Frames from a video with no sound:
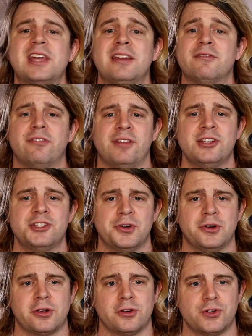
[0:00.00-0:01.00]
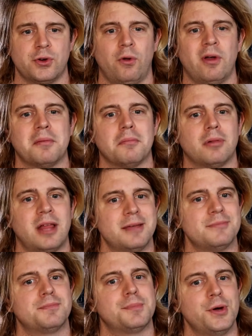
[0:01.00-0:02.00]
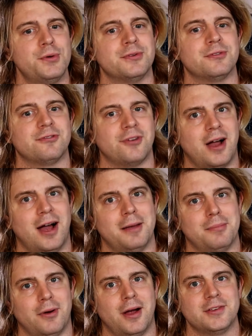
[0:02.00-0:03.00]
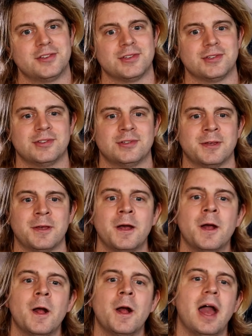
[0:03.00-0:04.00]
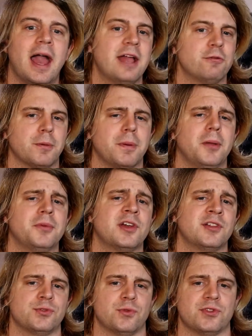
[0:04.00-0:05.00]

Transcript: get inflation under control and blames Putin for high prices. 8 Republicans